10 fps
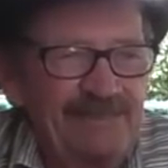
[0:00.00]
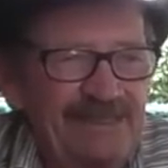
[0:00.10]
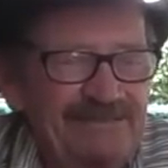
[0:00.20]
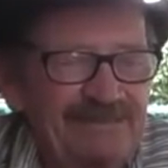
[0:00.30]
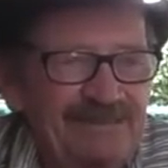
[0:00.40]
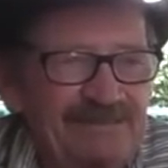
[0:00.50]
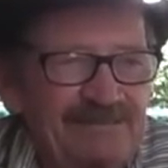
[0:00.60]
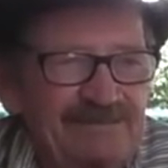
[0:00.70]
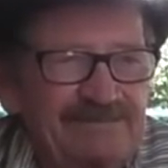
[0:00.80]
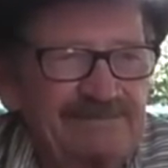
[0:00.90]
And then
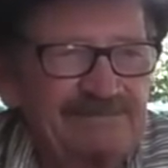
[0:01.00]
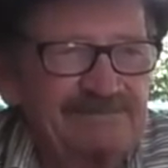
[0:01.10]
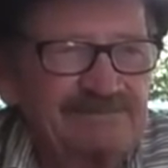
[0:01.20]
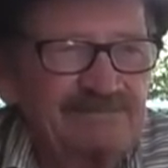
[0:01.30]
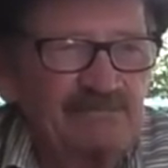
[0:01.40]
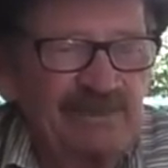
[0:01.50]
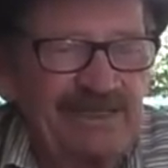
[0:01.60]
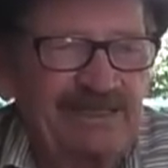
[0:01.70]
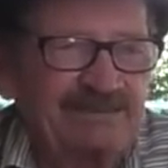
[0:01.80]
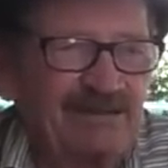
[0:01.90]
uh, went
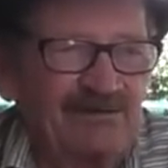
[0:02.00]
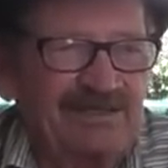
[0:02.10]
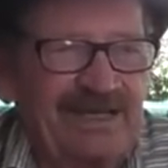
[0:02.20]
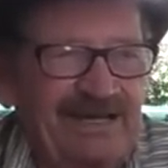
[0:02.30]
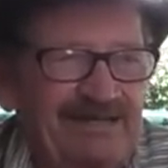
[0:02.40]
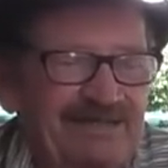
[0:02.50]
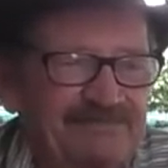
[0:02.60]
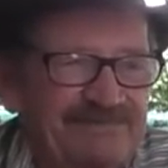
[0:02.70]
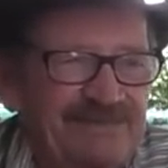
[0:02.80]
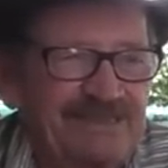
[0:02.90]
ahead and got her cattle and
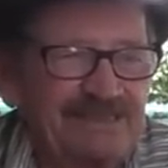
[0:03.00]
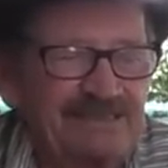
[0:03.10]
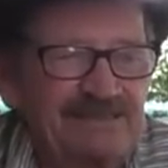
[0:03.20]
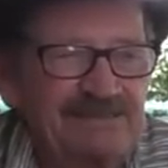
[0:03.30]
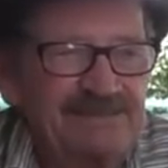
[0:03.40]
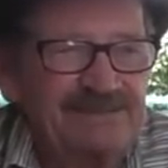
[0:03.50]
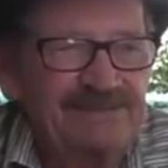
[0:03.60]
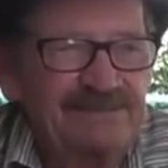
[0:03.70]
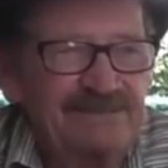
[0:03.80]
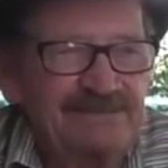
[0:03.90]
everything. And
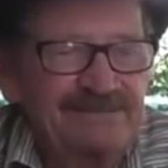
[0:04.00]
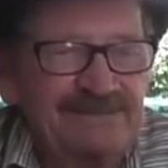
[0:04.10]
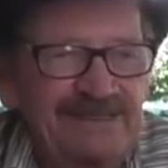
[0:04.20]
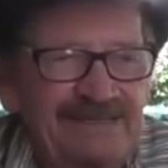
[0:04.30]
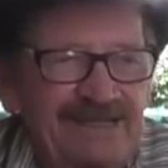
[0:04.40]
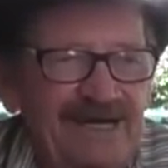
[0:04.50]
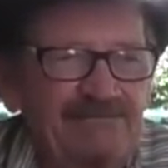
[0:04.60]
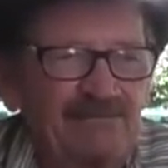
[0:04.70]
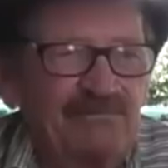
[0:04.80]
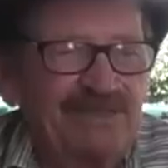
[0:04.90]
then that
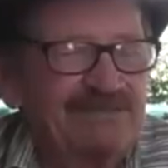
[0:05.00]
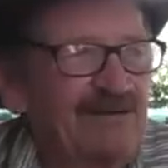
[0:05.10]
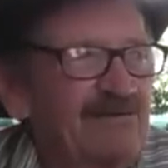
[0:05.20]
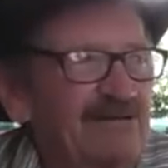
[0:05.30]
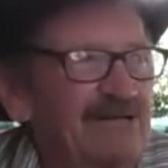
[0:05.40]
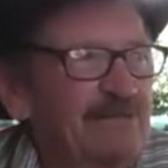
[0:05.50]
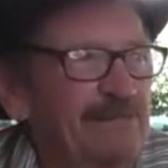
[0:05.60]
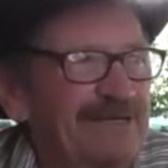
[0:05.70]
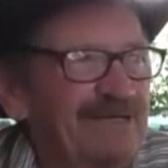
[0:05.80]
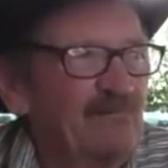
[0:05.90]
night, well, me and Daryl got in a
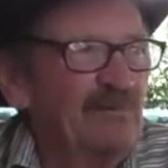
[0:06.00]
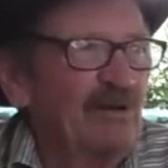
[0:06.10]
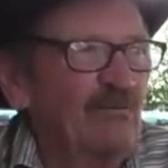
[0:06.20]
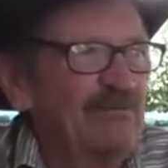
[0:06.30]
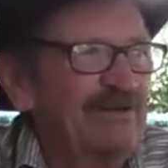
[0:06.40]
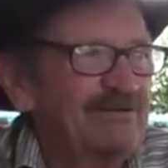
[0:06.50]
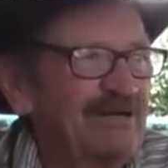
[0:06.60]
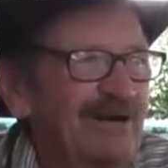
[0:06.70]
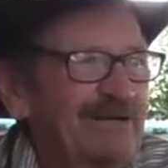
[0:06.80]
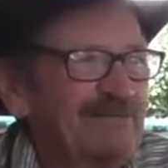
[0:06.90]
pickup and went over there and
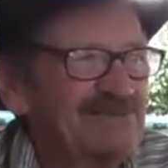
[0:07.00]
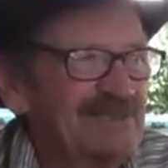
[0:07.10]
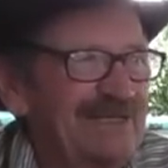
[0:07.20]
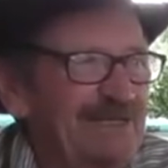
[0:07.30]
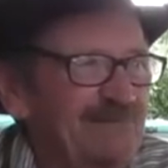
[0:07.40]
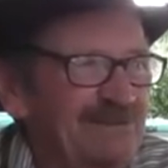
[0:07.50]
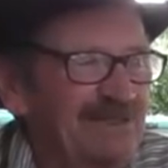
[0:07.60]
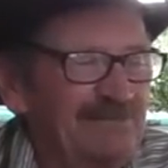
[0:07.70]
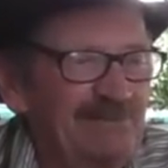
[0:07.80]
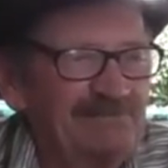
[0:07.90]
got him and skinned him and
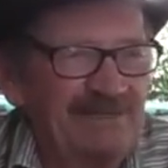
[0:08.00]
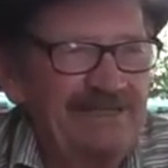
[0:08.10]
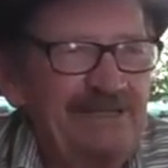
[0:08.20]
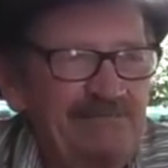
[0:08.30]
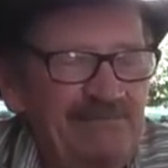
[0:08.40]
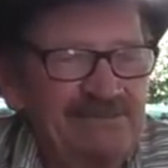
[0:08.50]
cut him up and ate him.